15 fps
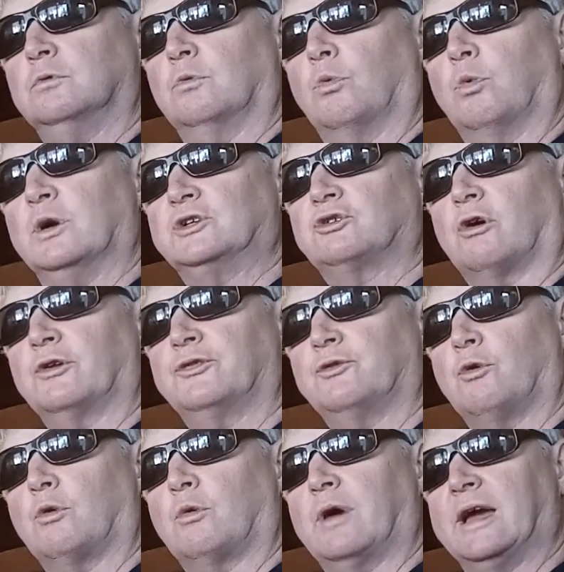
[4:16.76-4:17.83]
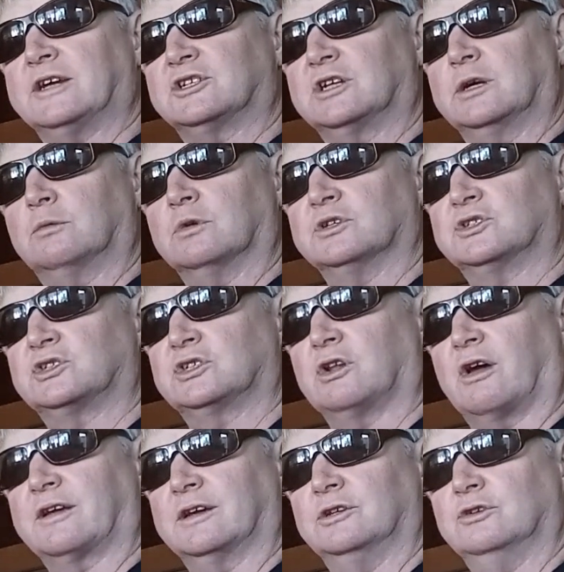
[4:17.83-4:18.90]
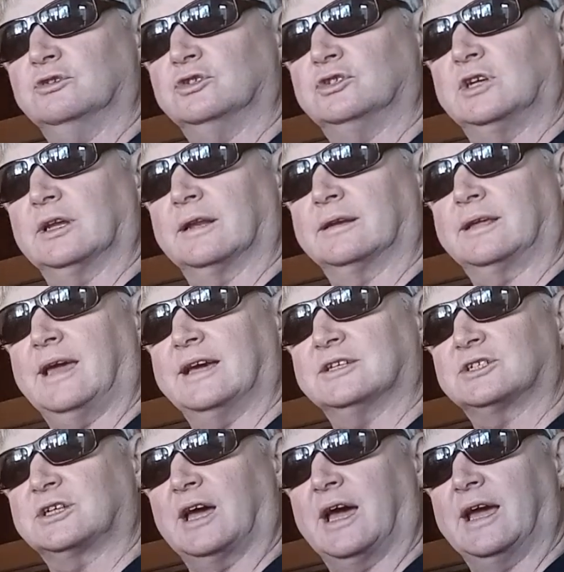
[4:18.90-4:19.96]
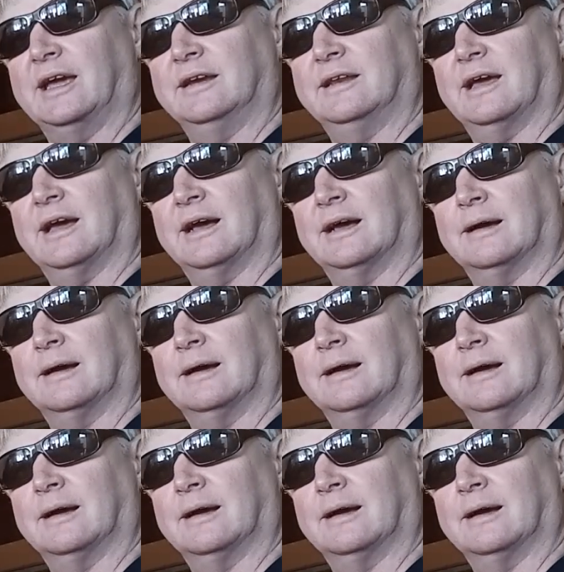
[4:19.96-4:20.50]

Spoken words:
which I thought actually was like a New Zealand Cascade.